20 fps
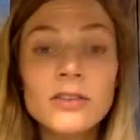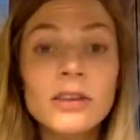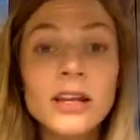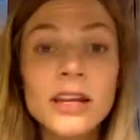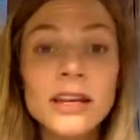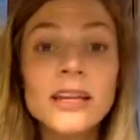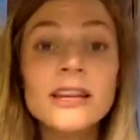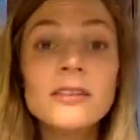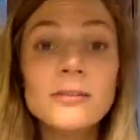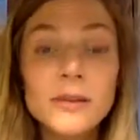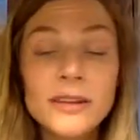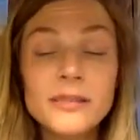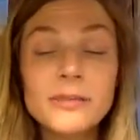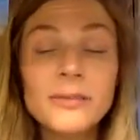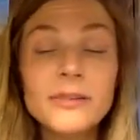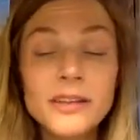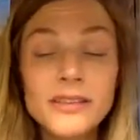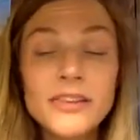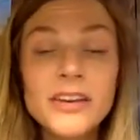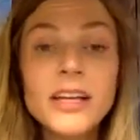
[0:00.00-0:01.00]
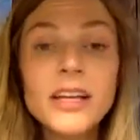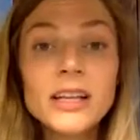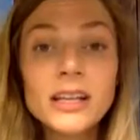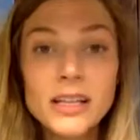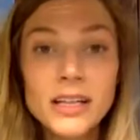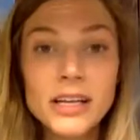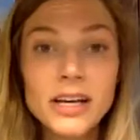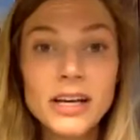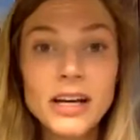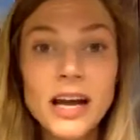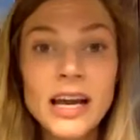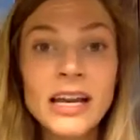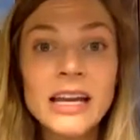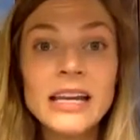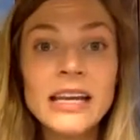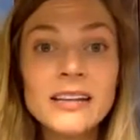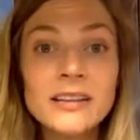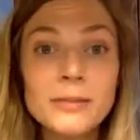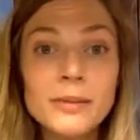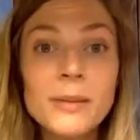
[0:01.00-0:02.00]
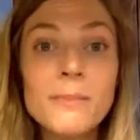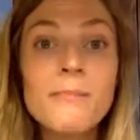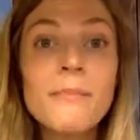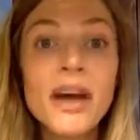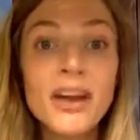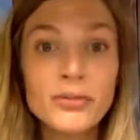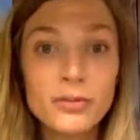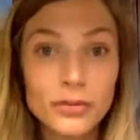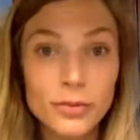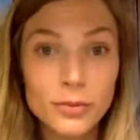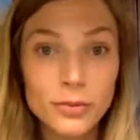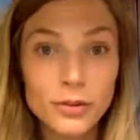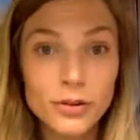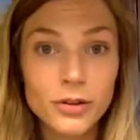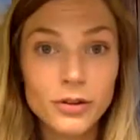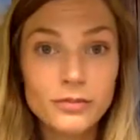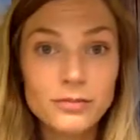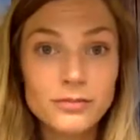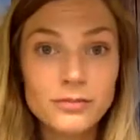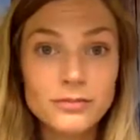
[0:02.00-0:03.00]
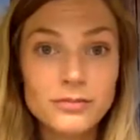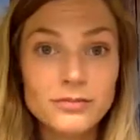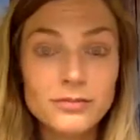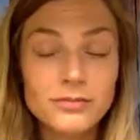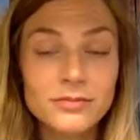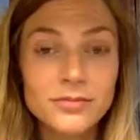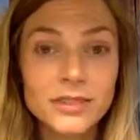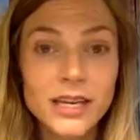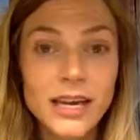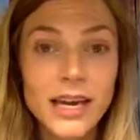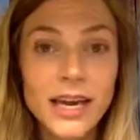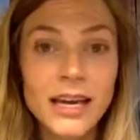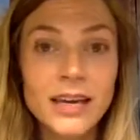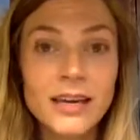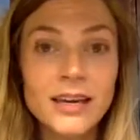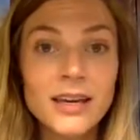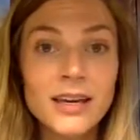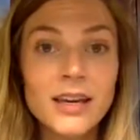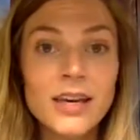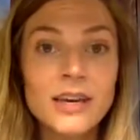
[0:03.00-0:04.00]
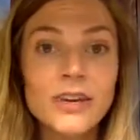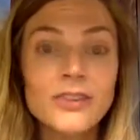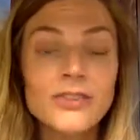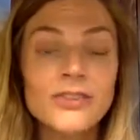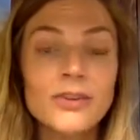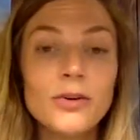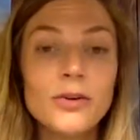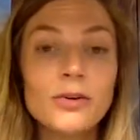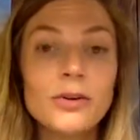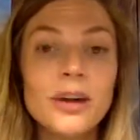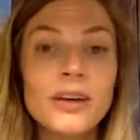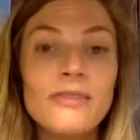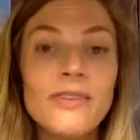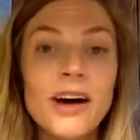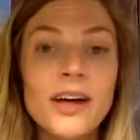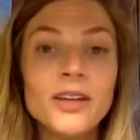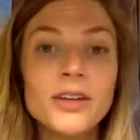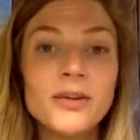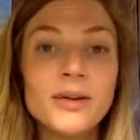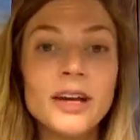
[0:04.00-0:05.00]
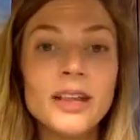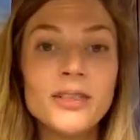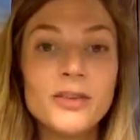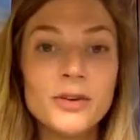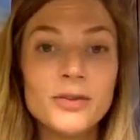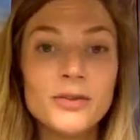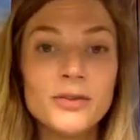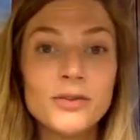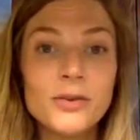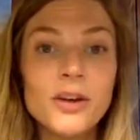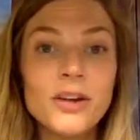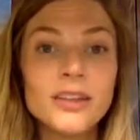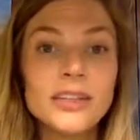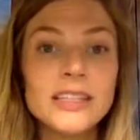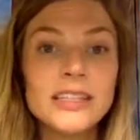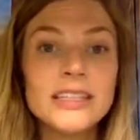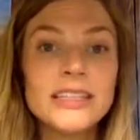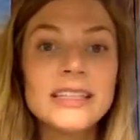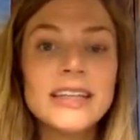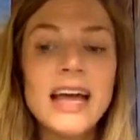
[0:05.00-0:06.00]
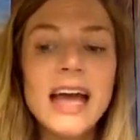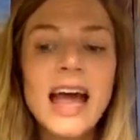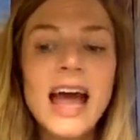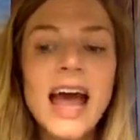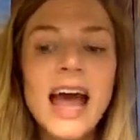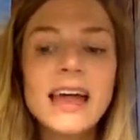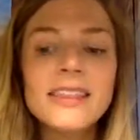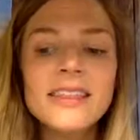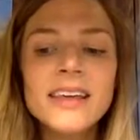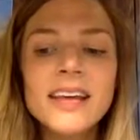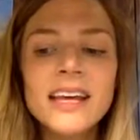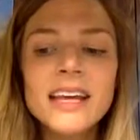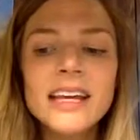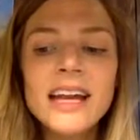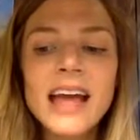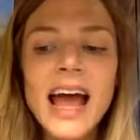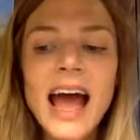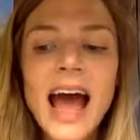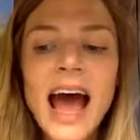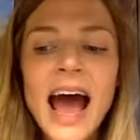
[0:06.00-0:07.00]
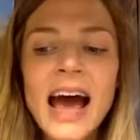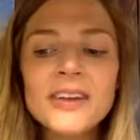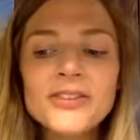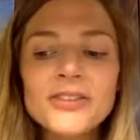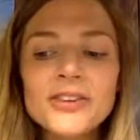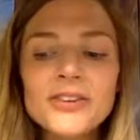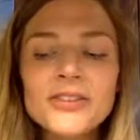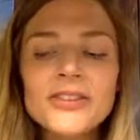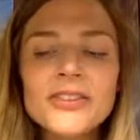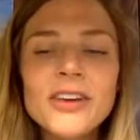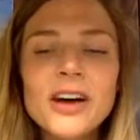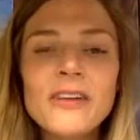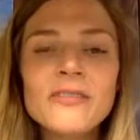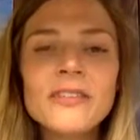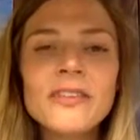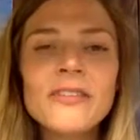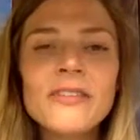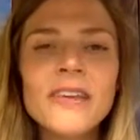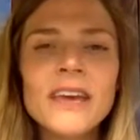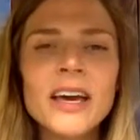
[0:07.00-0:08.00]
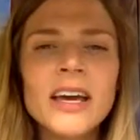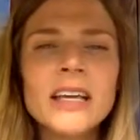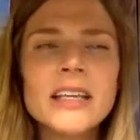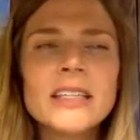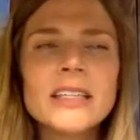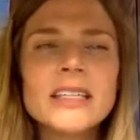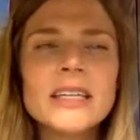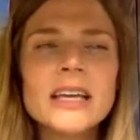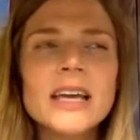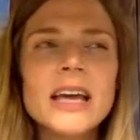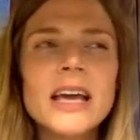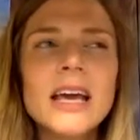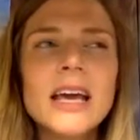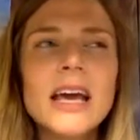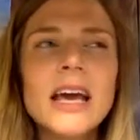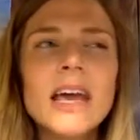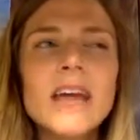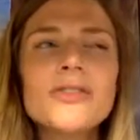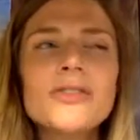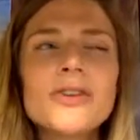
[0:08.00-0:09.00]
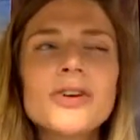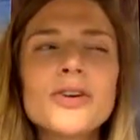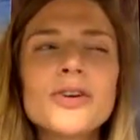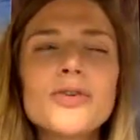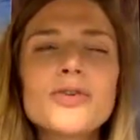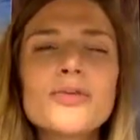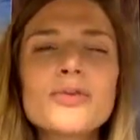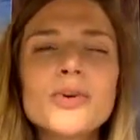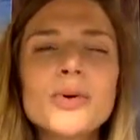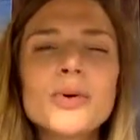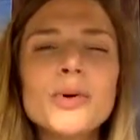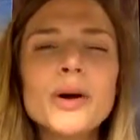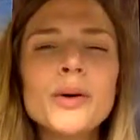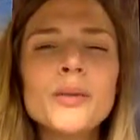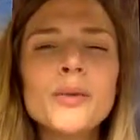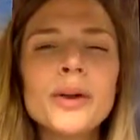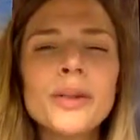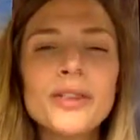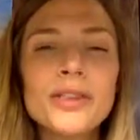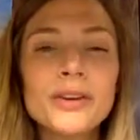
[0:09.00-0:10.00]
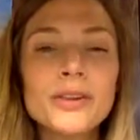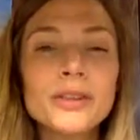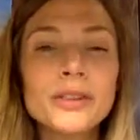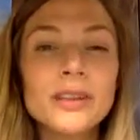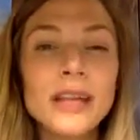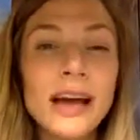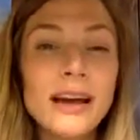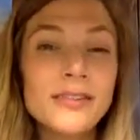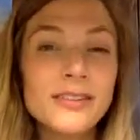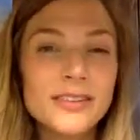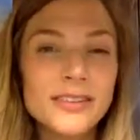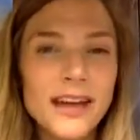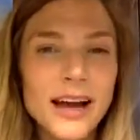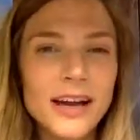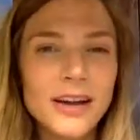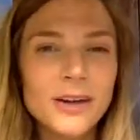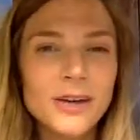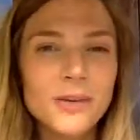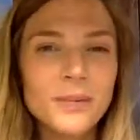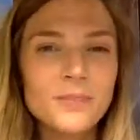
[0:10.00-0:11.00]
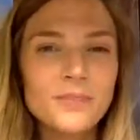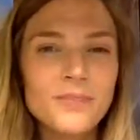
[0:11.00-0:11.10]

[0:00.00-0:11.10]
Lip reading: needs to be specific and clear, and it needs to be measurable, okay? So evaluate those qualities. And then ask yourself if it is congruent with your lifestyle.